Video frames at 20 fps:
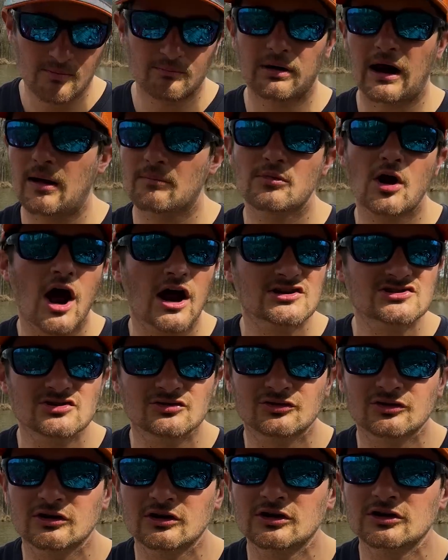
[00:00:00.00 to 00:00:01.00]
But I'm not
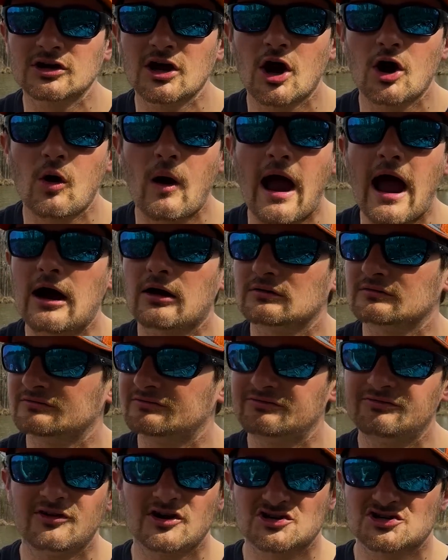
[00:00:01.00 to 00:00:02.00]
just going to go out and
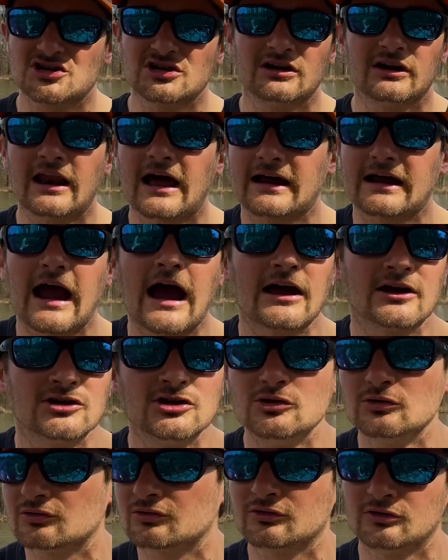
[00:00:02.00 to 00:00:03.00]
fish it like I
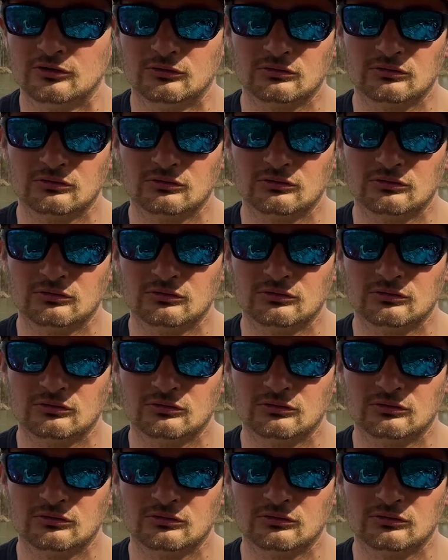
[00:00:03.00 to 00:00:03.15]
used to.